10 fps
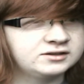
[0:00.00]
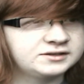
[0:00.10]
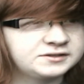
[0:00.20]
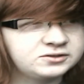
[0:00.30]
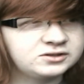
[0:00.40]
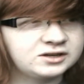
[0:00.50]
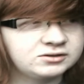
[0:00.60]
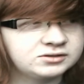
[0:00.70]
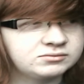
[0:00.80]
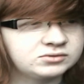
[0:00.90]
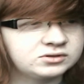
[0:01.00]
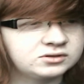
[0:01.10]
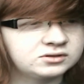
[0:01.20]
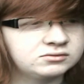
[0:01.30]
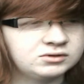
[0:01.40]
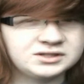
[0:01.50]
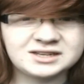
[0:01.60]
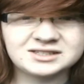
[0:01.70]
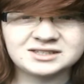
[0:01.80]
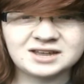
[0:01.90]
is it Sunday or, what
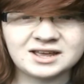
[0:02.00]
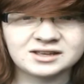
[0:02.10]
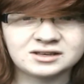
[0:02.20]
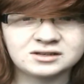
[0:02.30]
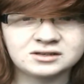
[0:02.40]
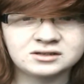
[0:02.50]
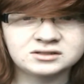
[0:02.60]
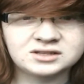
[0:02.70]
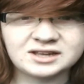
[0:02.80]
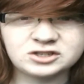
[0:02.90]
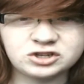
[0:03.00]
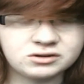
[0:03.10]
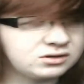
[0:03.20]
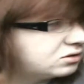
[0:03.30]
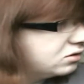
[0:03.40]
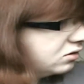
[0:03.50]
day is it today? Is today Tuesday?